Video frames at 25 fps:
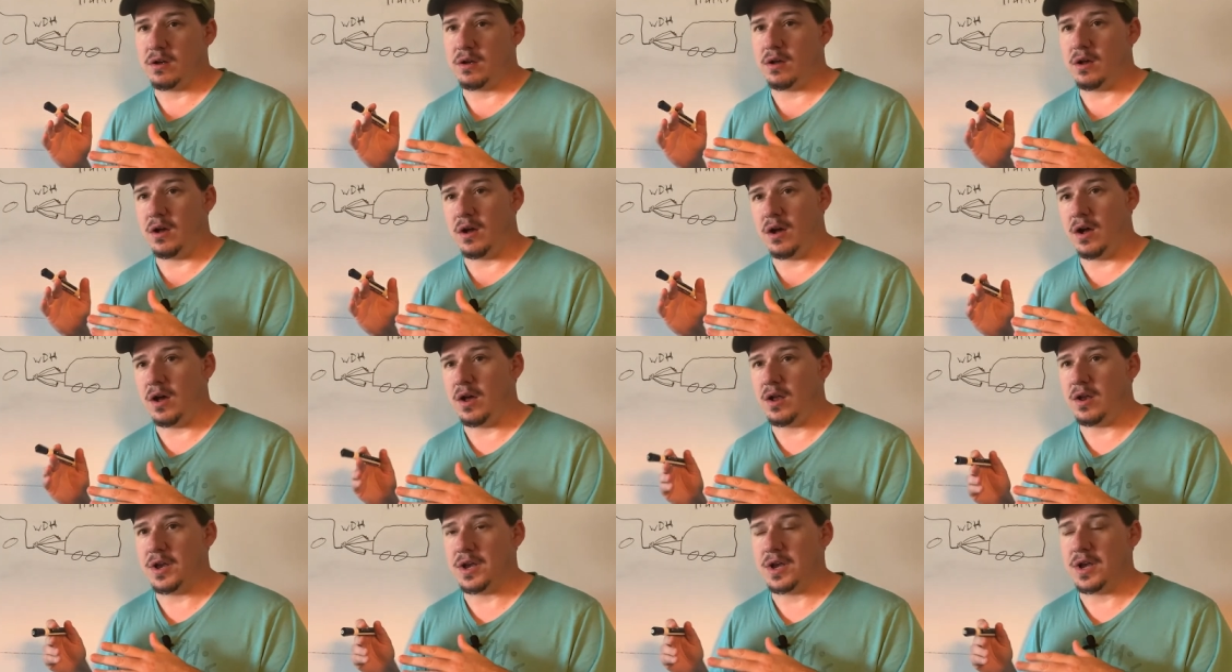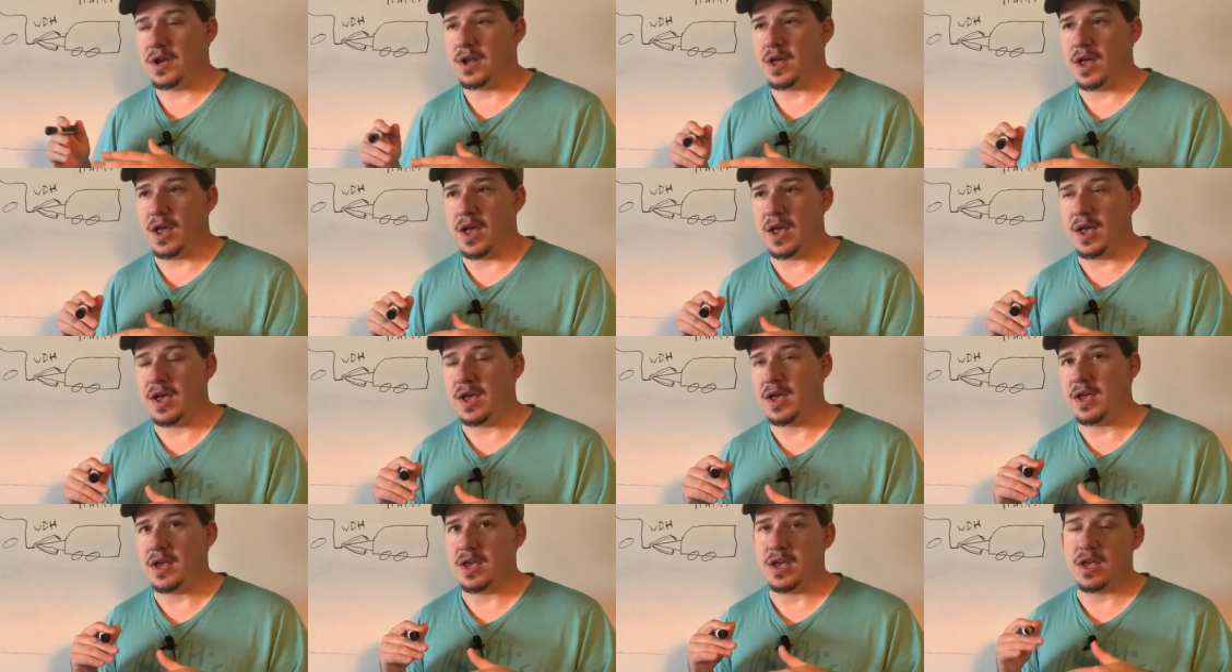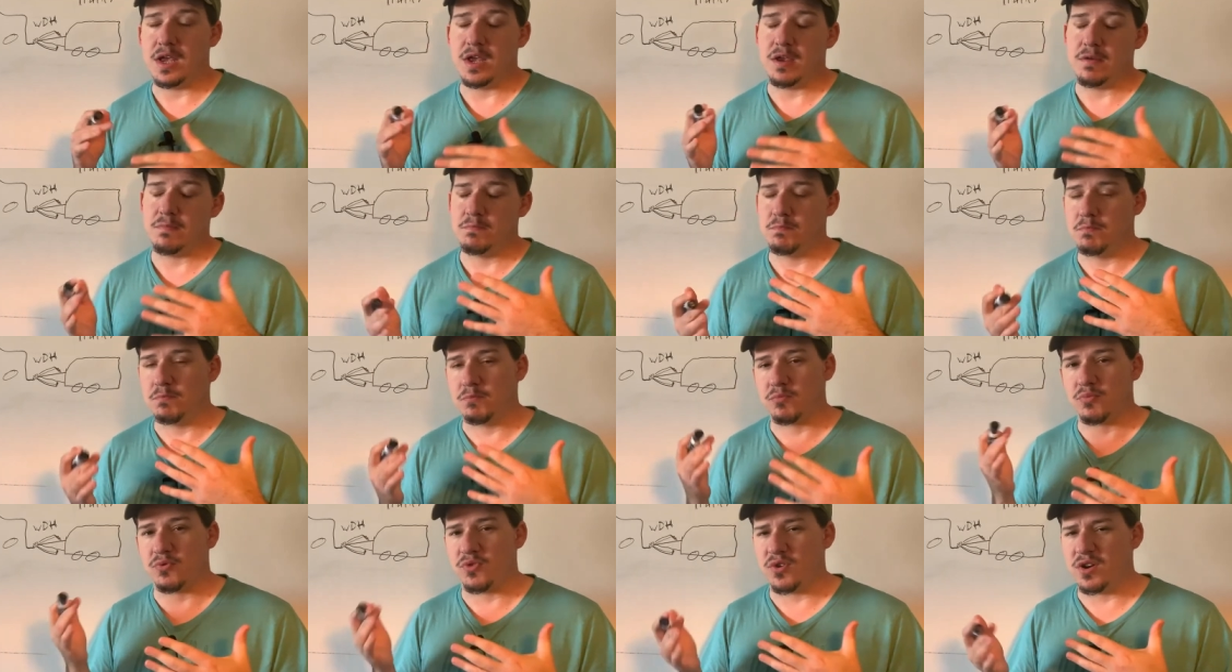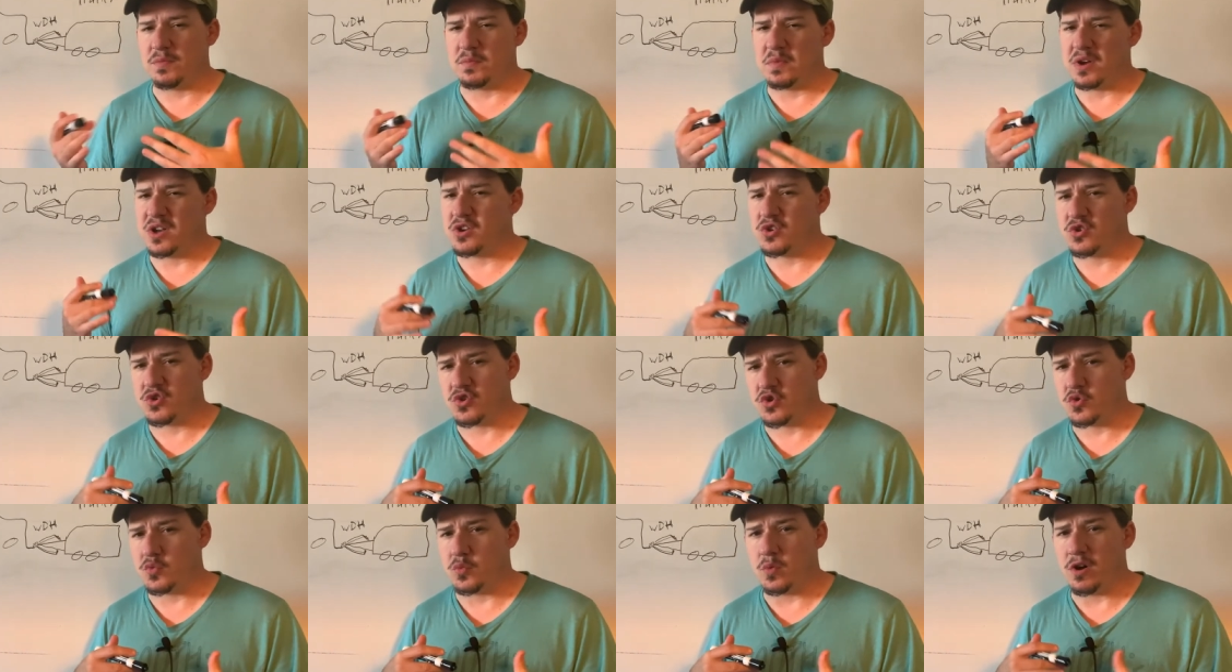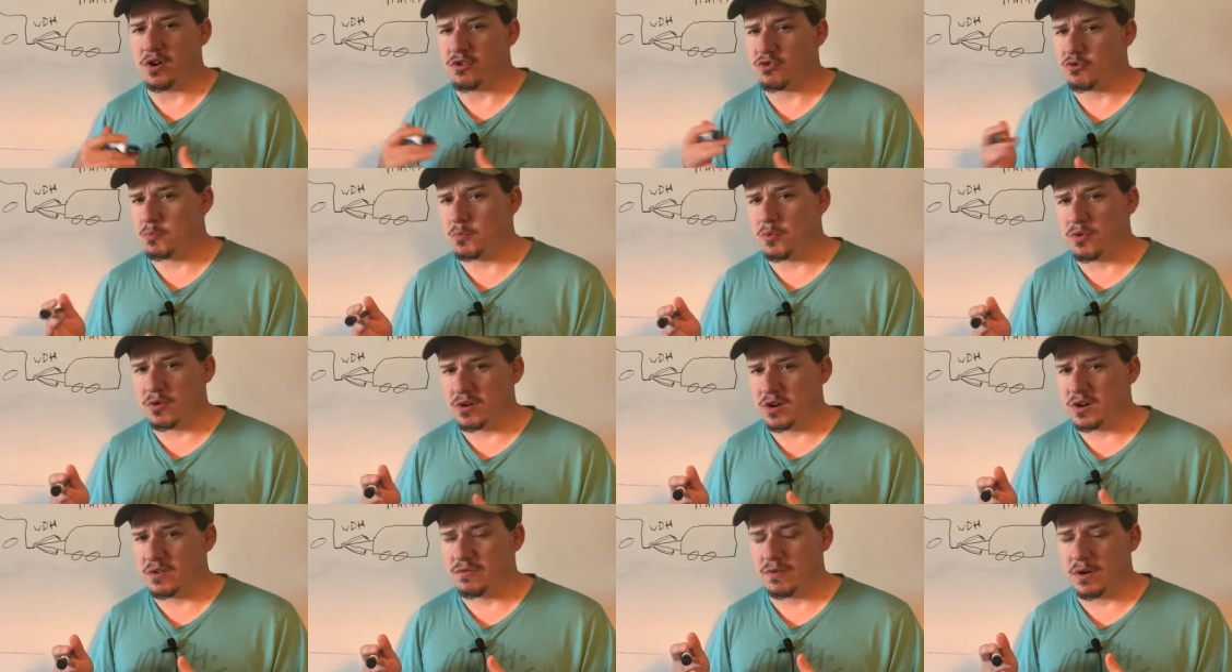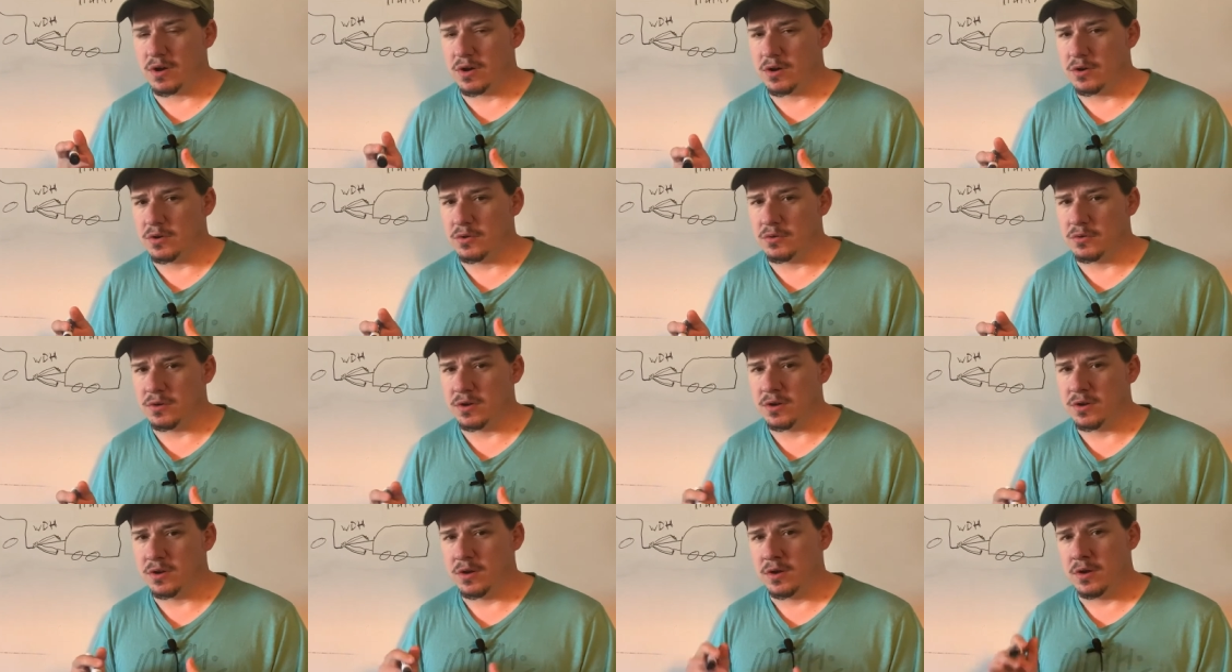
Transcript: on a pretty much washboardy road,